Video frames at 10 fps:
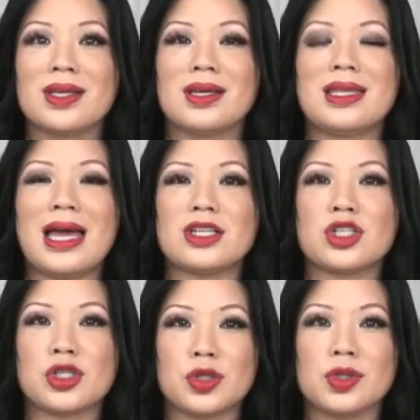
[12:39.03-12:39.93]
that
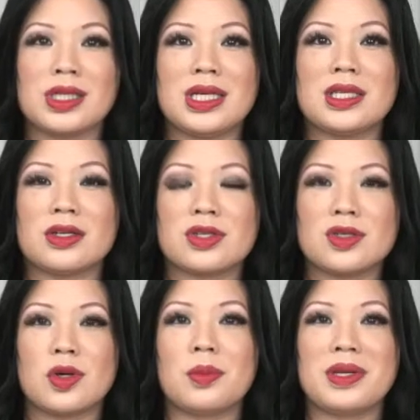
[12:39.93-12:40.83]
truly there's
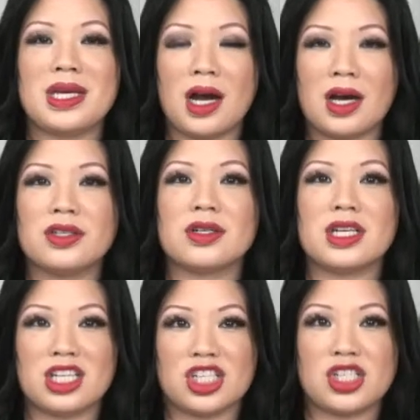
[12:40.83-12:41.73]
so many other
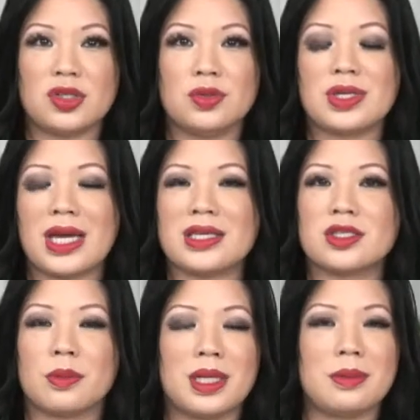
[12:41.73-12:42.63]
issues and
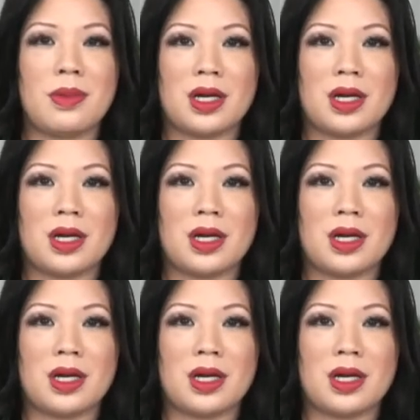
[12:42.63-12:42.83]
so many